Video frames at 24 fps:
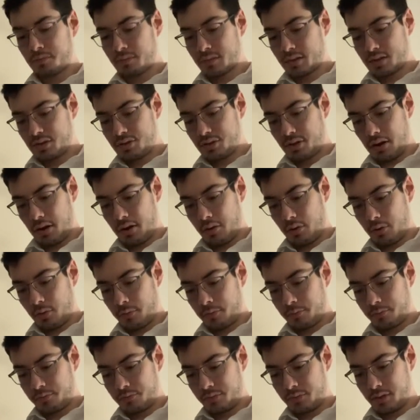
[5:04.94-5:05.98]
So
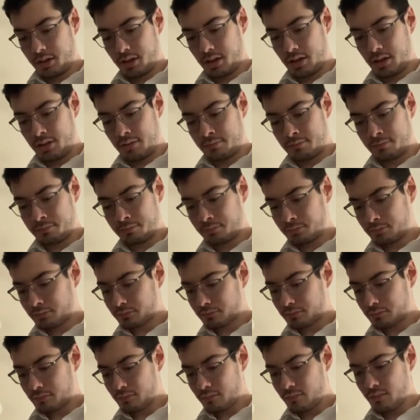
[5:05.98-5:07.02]

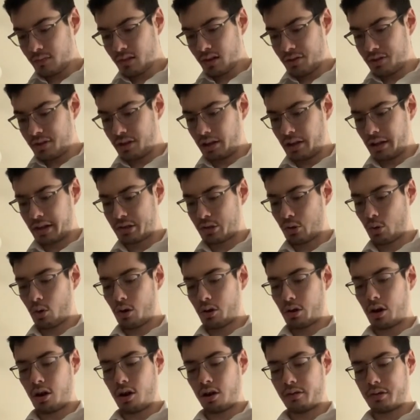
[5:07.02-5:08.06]
the Electoral
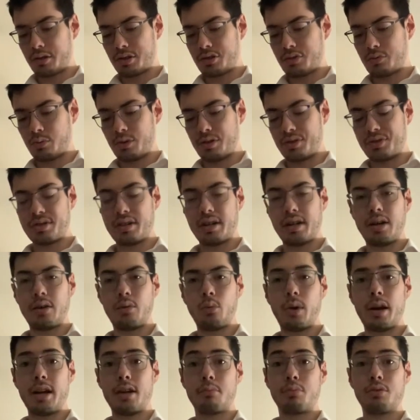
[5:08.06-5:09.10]
College was a
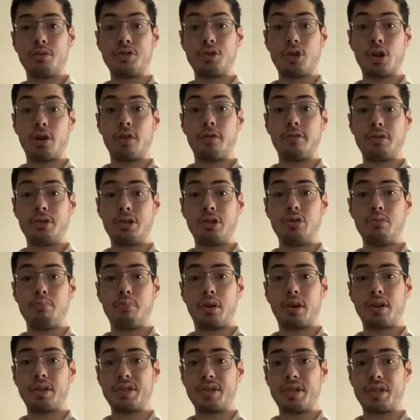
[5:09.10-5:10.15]
way to preserve the
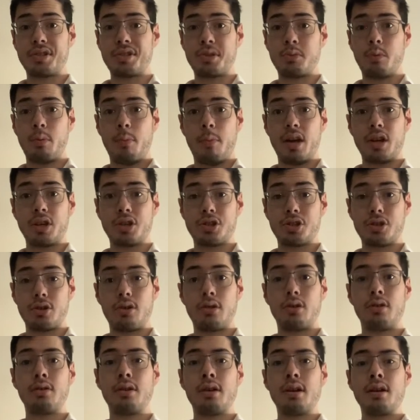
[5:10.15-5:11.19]
two-party system and make
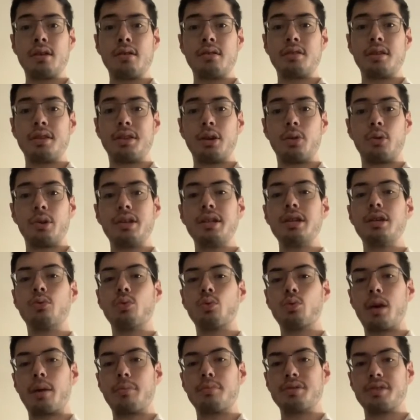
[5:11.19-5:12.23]
sure that there were equal
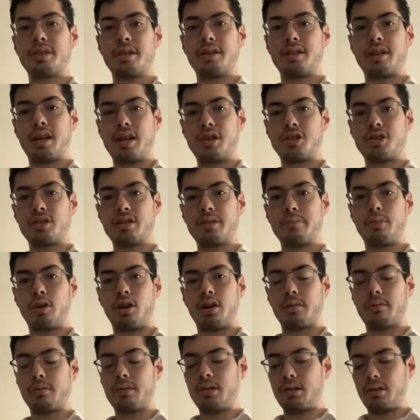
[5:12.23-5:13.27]
representations
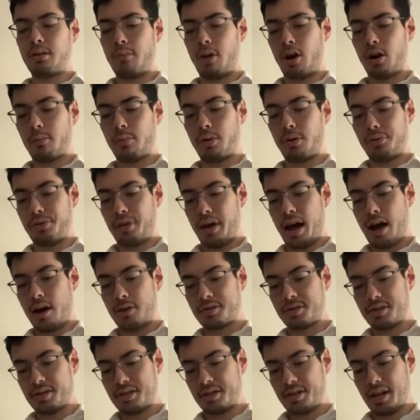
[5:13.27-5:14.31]
among both the
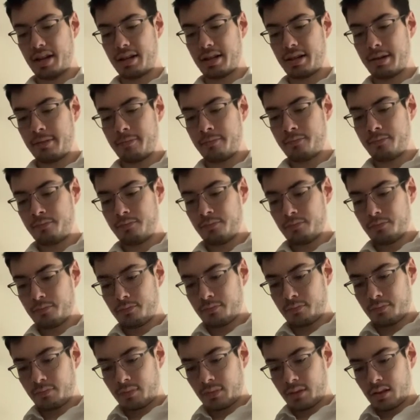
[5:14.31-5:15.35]
House and Senate.
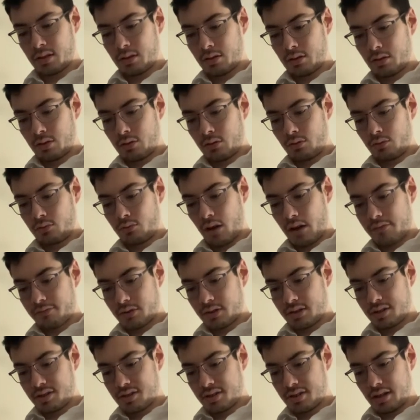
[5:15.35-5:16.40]

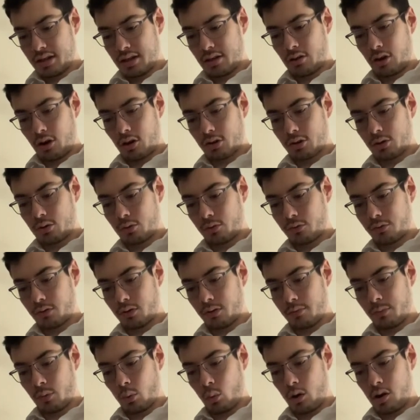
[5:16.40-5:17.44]
Referenced in an article
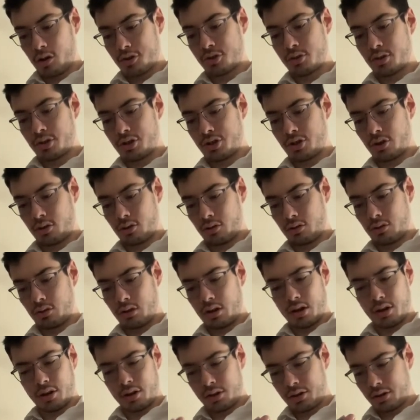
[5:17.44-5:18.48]
from the Wall Street Journal
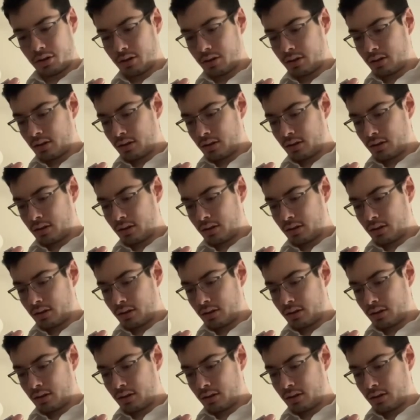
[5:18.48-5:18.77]
on